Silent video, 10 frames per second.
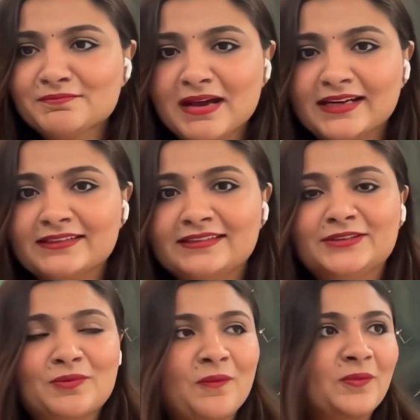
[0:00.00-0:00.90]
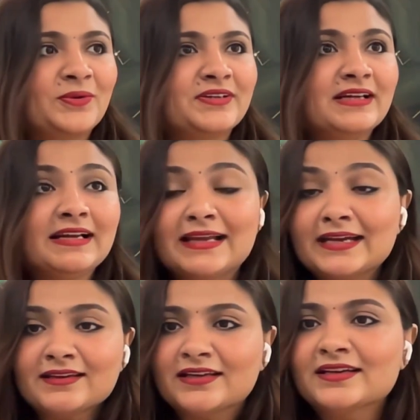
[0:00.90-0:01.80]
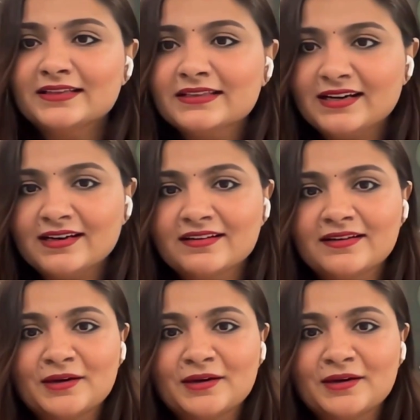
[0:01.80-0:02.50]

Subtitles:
married, or like in India,